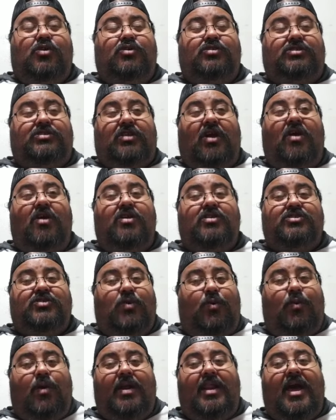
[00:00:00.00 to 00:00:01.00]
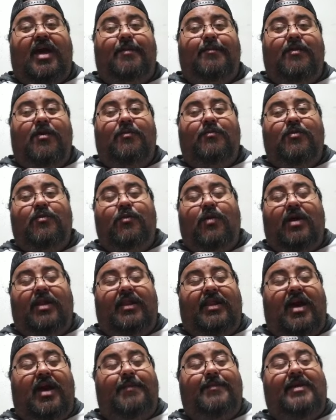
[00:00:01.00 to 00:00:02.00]
stars, why not Momo
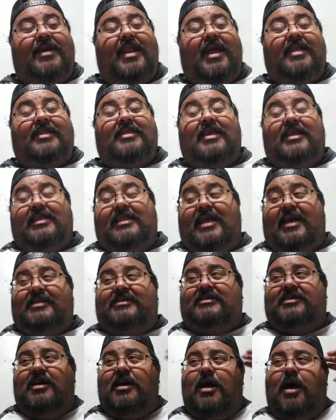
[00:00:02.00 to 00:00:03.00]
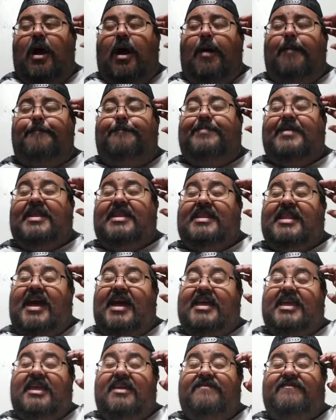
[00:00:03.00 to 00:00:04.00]
Watanabe? And I think that's a bit
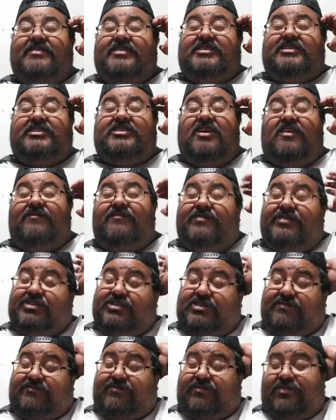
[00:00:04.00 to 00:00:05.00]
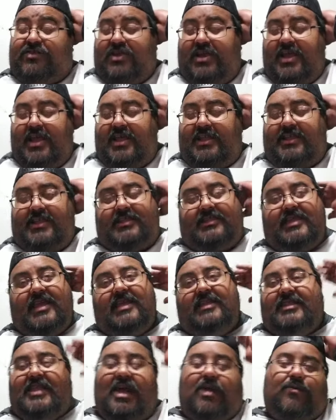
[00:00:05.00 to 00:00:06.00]
naive and selfish of her to
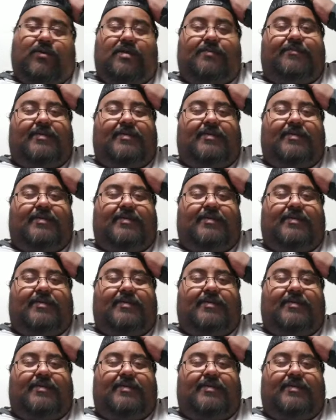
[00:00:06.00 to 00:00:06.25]
think that way.